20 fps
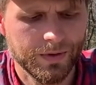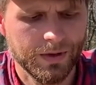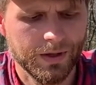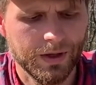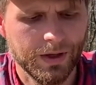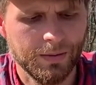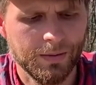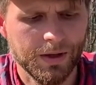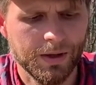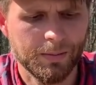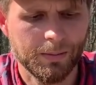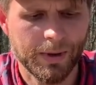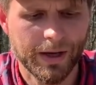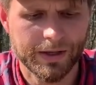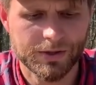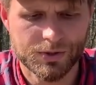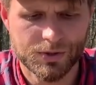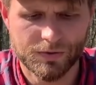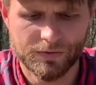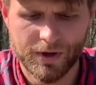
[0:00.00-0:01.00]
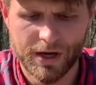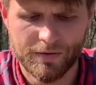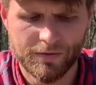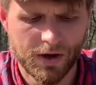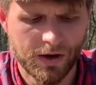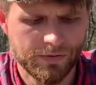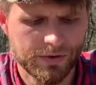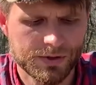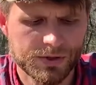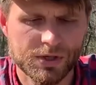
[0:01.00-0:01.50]
It might survive,
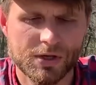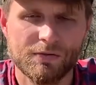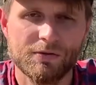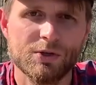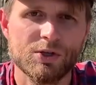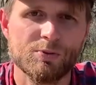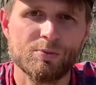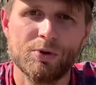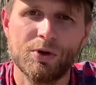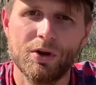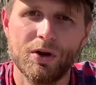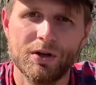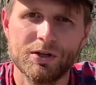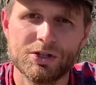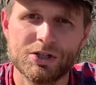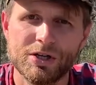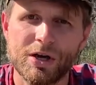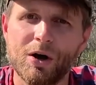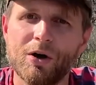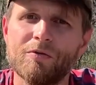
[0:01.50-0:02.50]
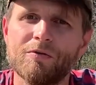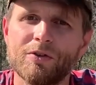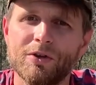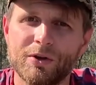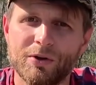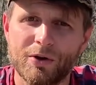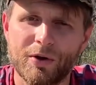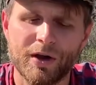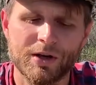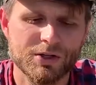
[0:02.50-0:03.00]
obviously, if you just put it on a shelf and
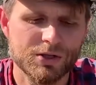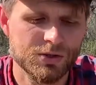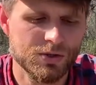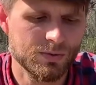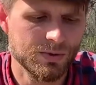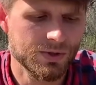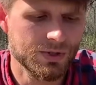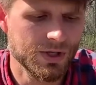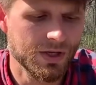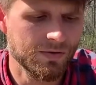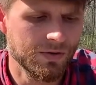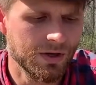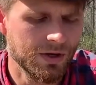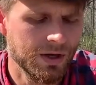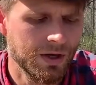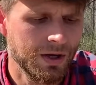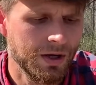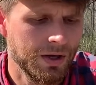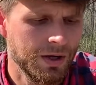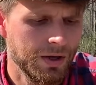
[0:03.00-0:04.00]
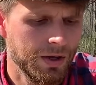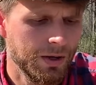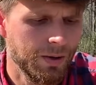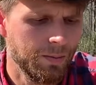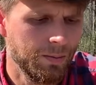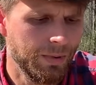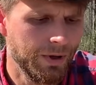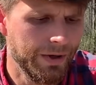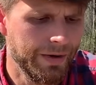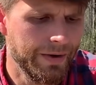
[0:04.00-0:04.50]
your grandchildren receive it.
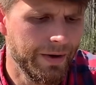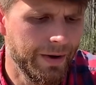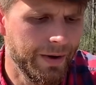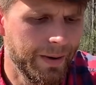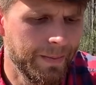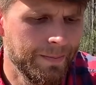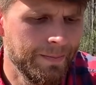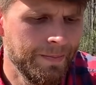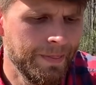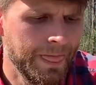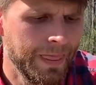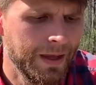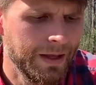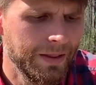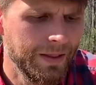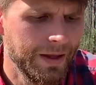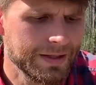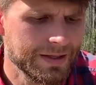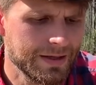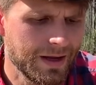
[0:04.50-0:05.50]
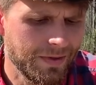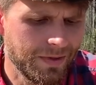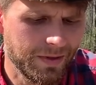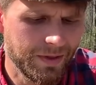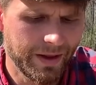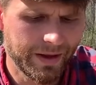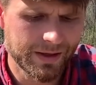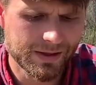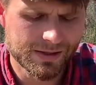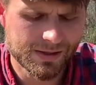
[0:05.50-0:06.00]
But that's not the
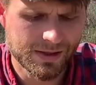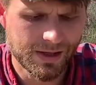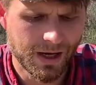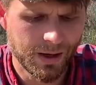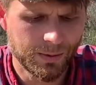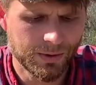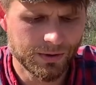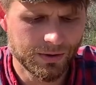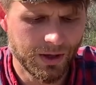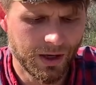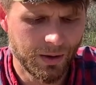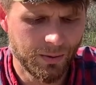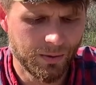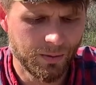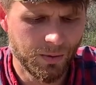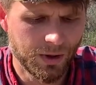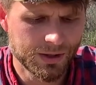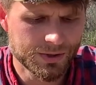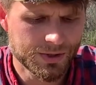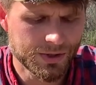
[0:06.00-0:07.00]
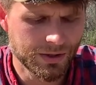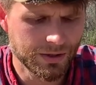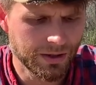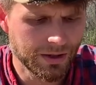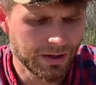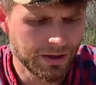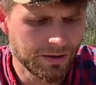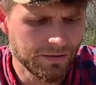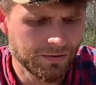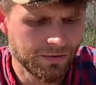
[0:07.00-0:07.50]
legacy I would want to
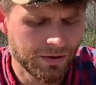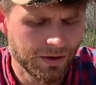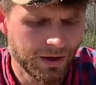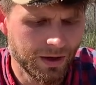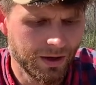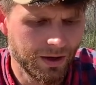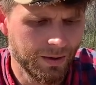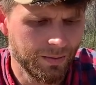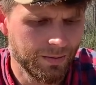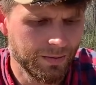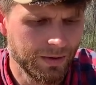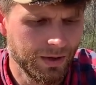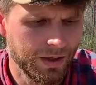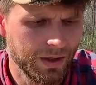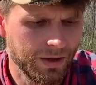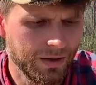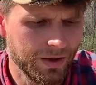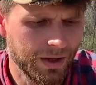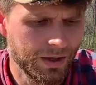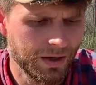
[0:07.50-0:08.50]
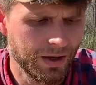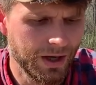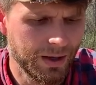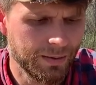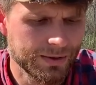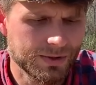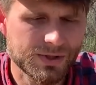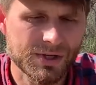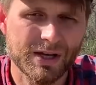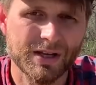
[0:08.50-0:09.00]
leave. Anything I
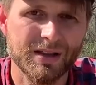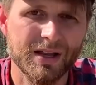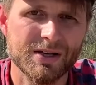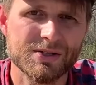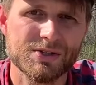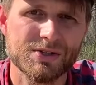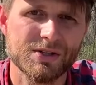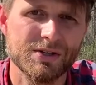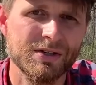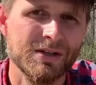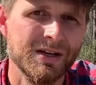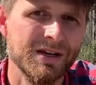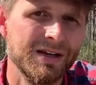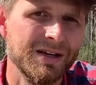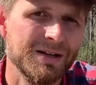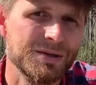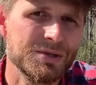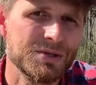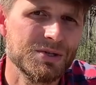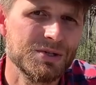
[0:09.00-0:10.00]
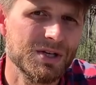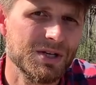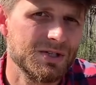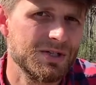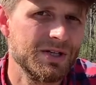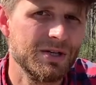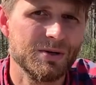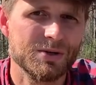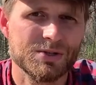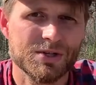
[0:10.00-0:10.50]
would say less than
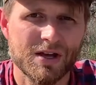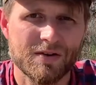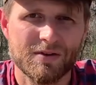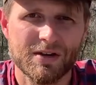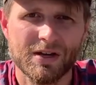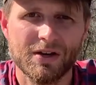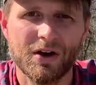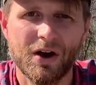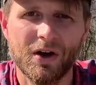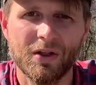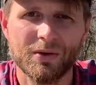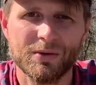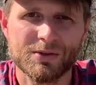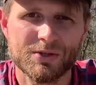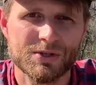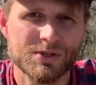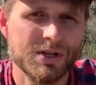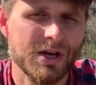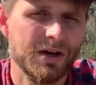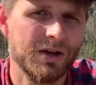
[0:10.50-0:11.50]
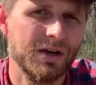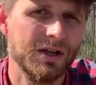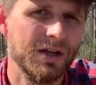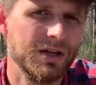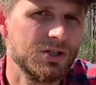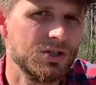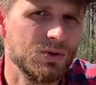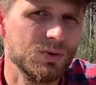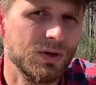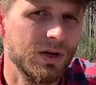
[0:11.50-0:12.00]
$60 or $70 is not going to
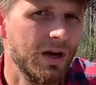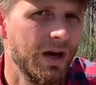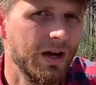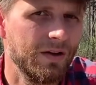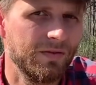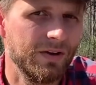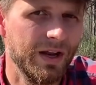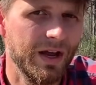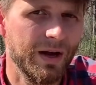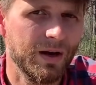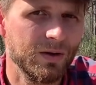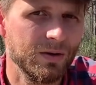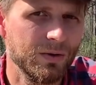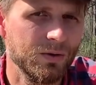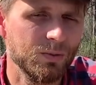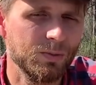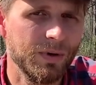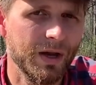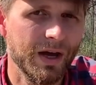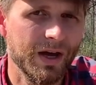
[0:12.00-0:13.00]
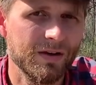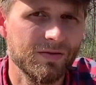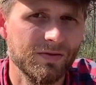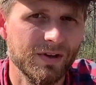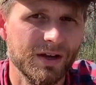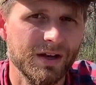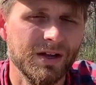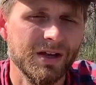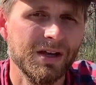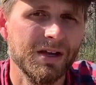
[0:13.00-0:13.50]
get you kind of an heirloom knife
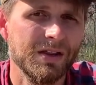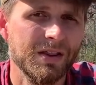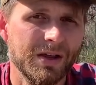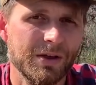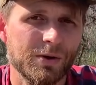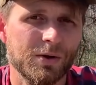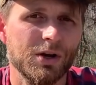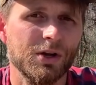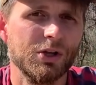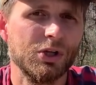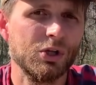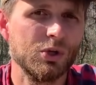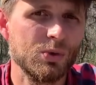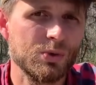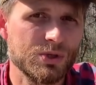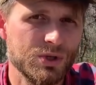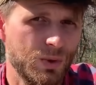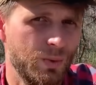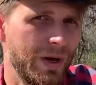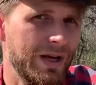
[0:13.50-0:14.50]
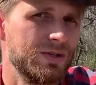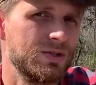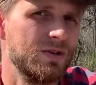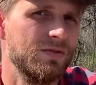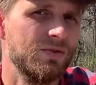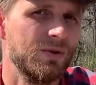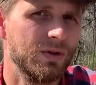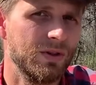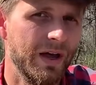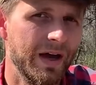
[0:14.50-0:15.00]
that you're going to use the rest
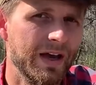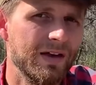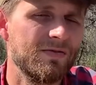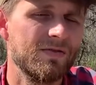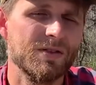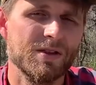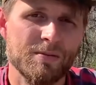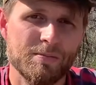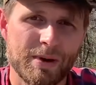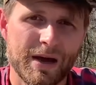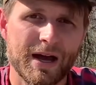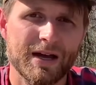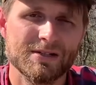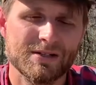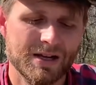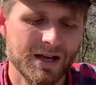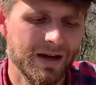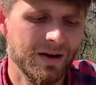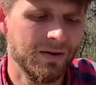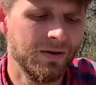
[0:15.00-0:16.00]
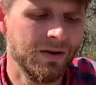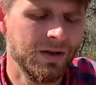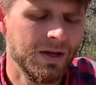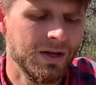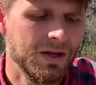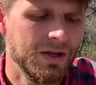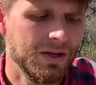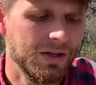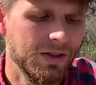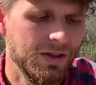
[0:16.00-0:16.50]
of your life and then pass down.
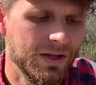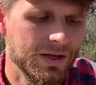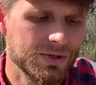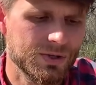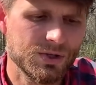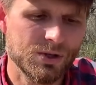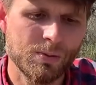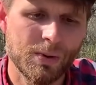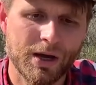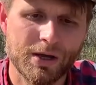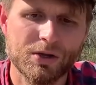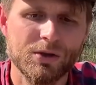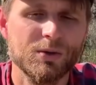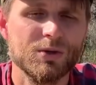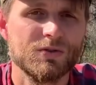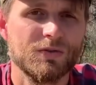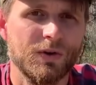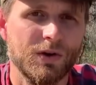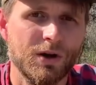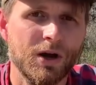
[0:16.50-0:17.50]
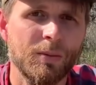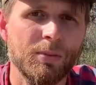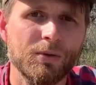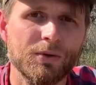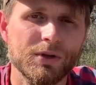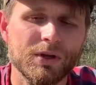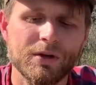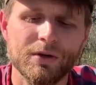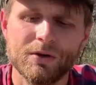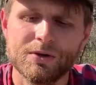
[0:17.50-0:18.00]
This you might use for a couple
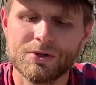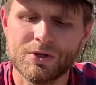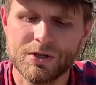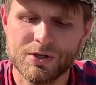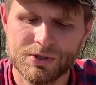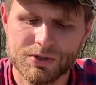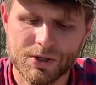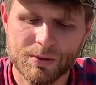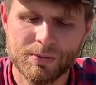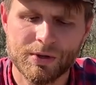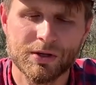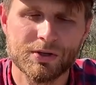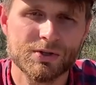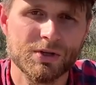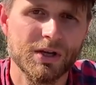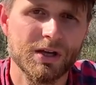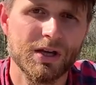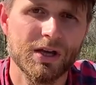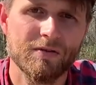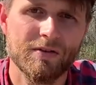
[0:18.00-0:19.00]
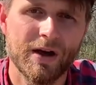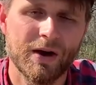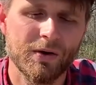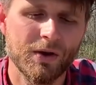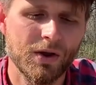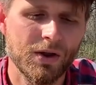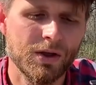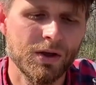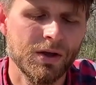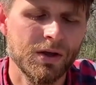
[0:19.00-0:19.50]
of years and then something's going to give out
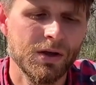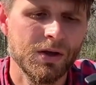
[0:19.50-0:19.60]
on it.